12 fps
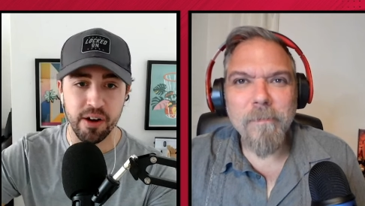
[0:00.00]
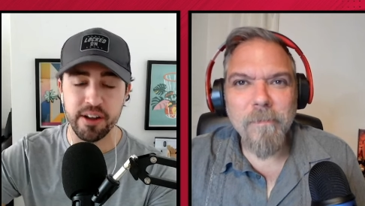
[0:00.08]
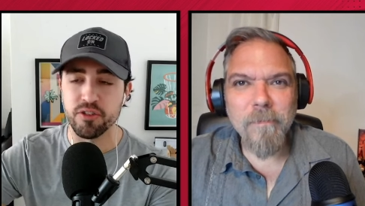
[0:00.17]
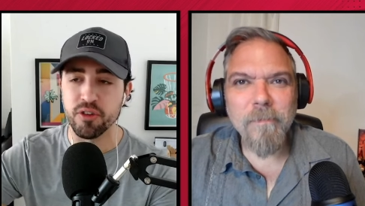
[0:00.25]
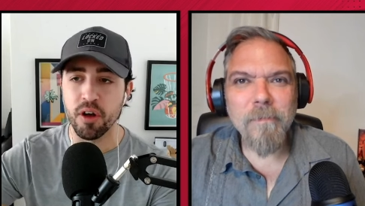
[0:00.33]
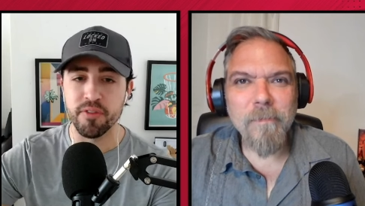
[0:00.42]

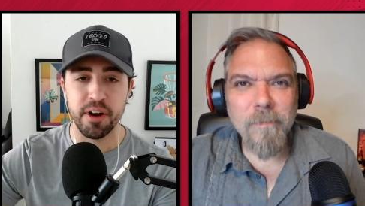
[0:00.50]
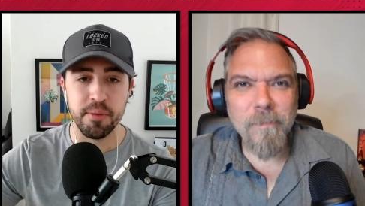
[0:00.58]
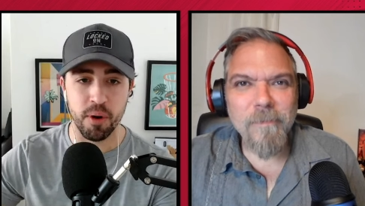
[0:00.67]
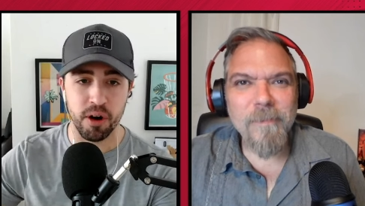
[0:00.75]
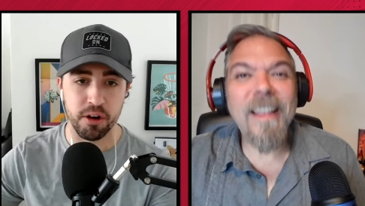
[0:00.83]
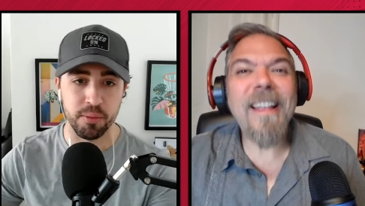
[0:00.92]
Speaker 1: it's all very
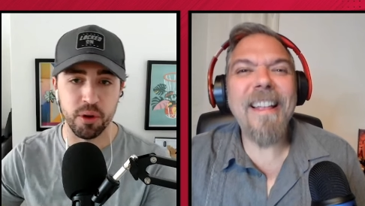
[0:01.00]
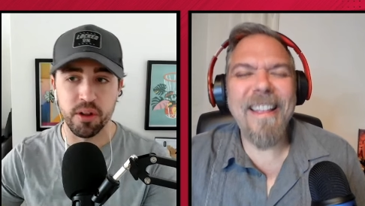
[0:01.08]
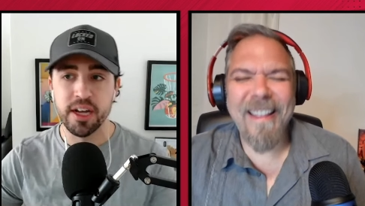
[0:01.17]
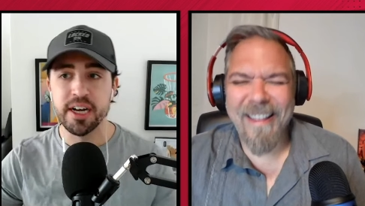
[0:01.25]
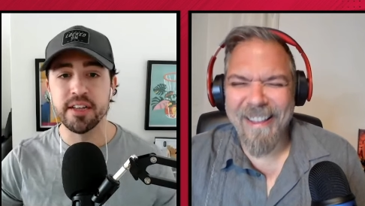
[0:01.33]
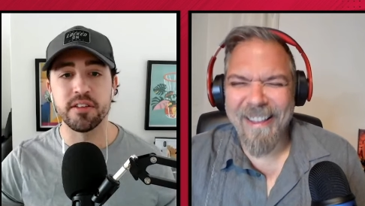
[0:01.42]

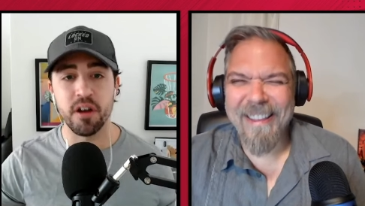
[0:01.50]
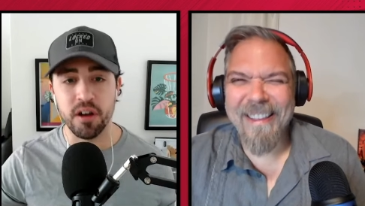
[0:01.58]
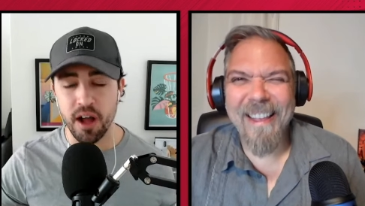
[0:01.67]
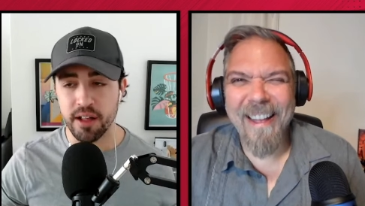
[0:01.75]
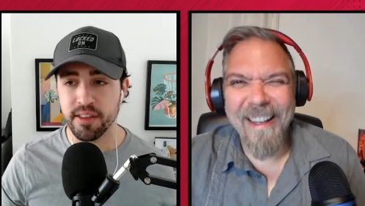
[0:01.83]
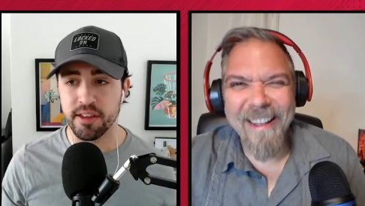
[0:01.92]
marketable. The
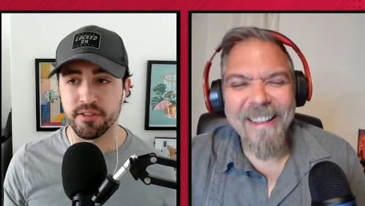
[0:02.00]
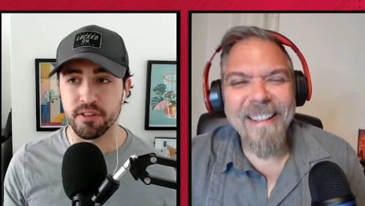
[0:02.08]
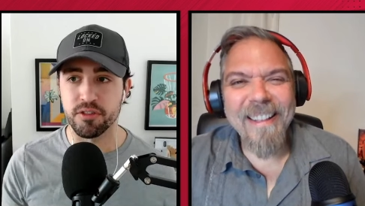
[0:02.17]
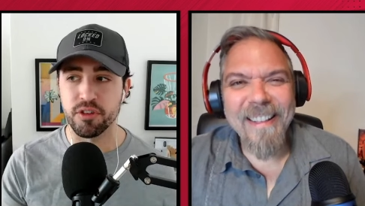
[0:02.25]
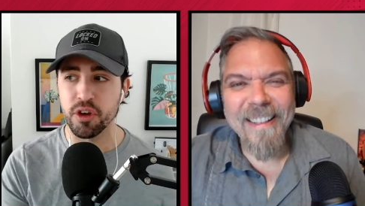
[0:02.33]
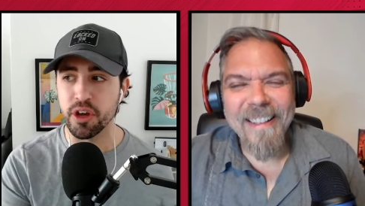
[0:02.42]
dunk yeah. contest
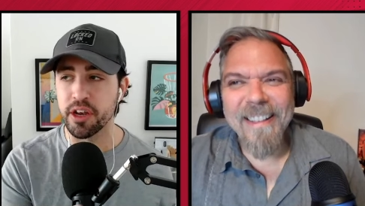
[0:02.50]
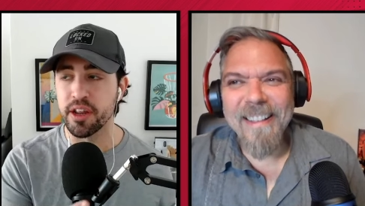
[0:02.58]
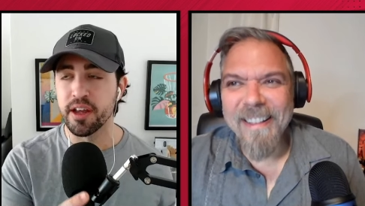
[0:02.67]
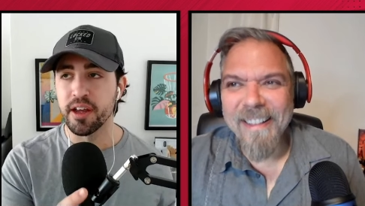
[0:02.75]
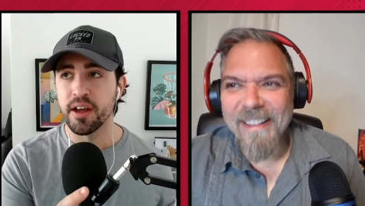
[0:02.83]
is good.